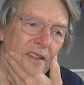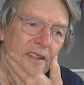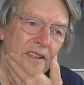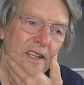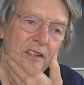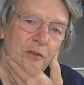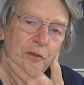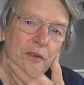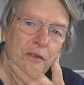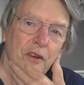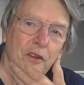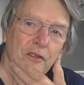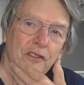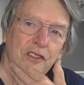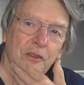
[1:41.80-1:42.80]
Yes, we
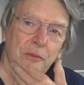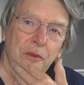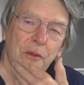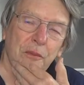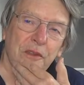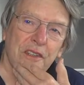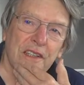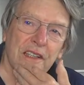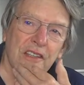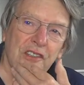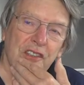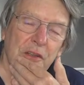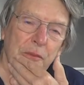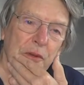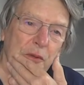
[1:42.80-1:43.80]
evolved as a proper
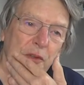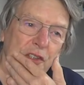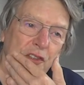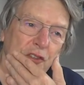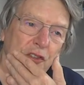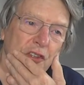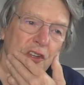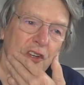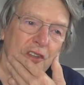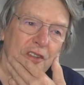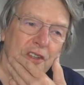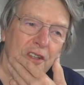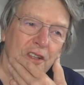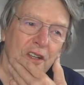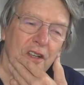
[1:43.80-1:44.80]
dealership, but we took
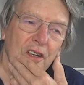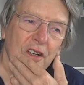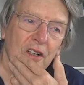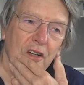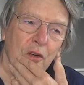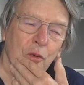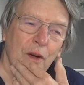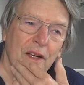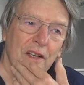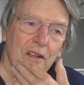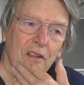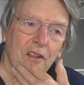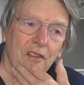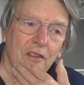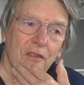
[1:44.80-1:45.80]
on quite a
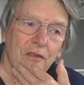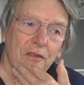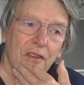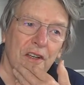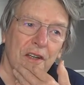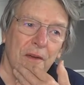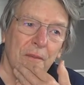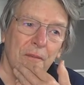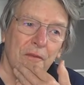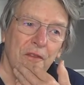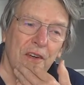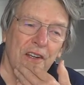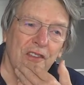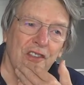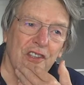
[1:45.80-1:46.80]
lot of
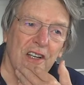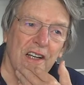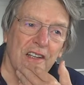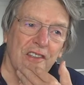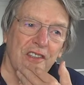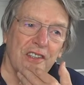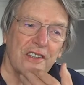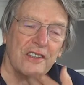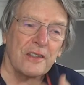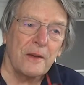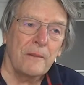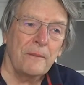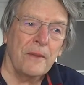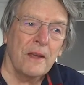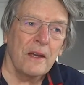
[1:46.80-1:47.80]
franchises.
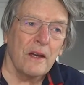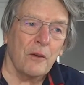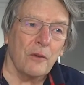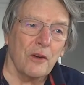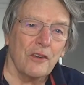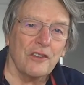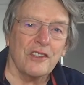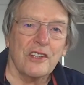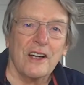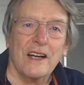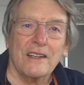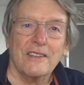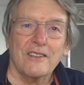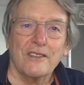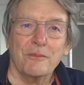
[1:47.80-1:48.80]
We also
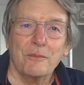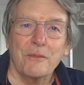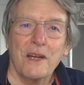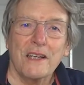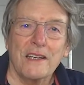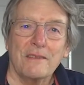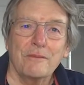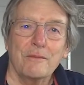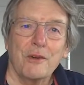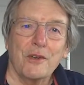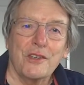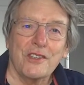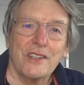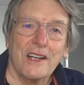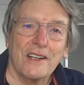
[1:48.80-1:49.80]
had as many
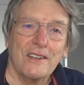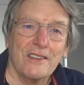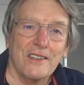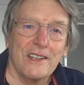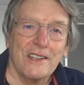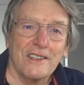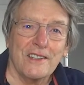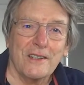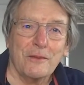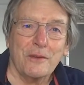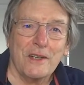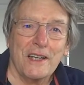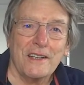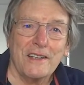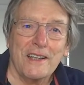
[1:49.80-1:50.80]
motorcycle dealers that
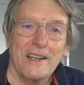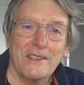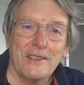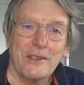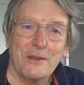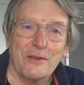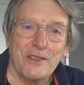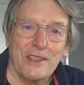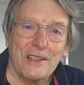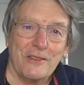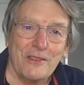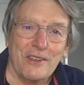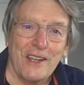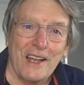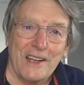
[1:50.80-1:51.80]
we ended up selling
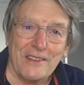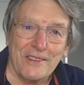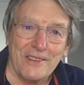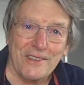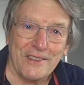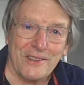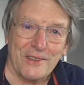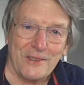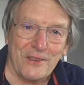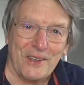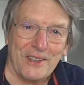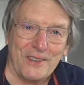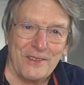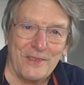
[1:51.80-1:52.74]
Reliance as well.